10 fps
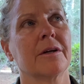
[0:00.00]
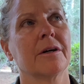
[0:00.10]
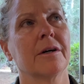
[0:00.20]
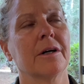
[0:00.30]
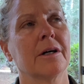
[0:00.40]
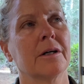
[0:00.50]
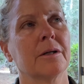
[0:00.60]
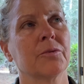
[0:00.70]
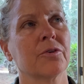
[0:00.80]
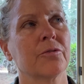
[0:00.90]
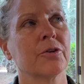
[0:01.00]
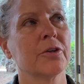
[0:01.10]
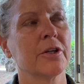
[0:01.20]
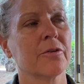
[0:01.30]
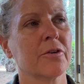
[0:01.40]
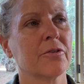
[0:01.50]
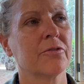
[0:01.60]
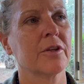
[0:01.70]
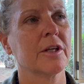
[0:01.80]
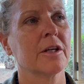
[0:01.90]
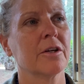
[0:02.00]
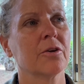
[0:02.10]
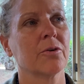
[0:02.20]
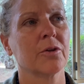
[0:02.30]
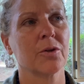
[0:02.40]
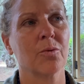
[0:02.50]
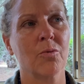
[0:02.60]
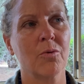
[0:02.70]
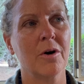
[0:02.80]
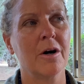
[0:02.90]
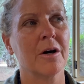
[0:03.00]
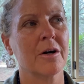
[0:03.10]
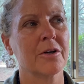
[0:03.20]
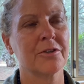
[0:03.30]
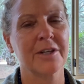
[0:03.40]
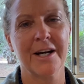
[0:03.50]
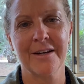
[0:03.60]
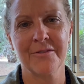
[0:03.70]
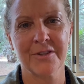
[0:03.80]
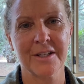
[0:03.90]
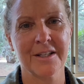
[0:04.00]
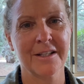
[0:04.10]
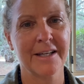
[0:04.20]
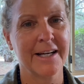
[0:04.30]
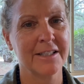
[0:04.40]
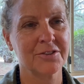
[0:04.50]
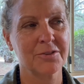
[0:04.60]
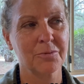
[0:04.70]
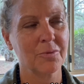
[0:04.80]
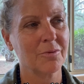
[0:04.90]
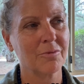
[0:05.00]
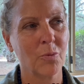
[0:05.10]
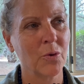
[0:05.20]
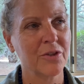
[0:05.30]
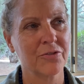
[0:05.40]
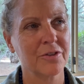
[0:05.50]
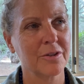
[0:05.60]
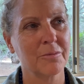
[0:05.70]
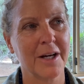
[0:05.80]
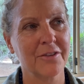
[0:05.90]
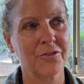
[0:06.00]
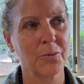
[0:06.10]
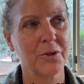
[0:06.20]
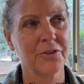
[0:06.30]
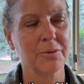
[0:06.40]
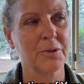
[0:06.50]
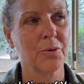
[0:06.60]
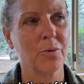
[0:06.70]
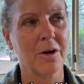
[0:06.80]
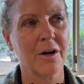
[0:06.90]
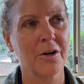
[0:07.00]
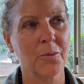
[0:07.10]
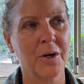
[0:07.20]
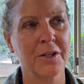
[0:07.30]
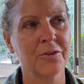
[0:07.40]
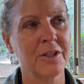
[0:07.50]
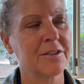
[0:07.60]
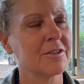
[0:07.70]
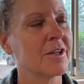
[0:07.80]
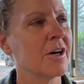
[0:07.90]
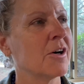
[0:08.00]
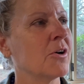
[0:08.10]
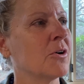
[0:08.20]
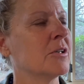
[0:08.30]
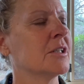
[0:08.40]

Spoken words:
So if you're near the sea, you're in the water, dive in, ask the wisdom of the water, what you need to know.